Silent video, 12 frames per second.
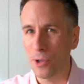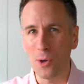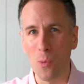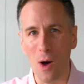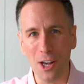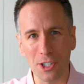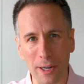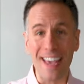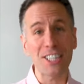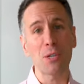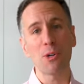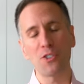were you washing?
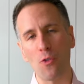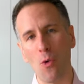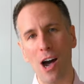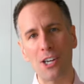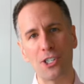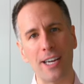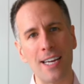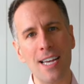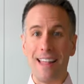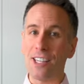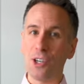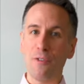Thanks so much for watching.
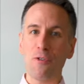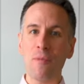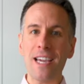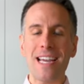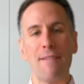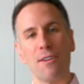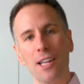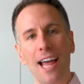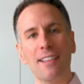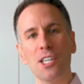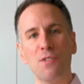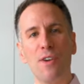That's all for me. If you
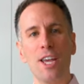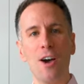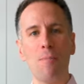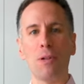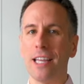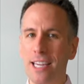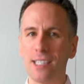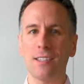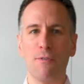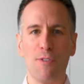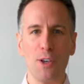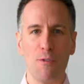like this video, please
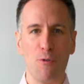feel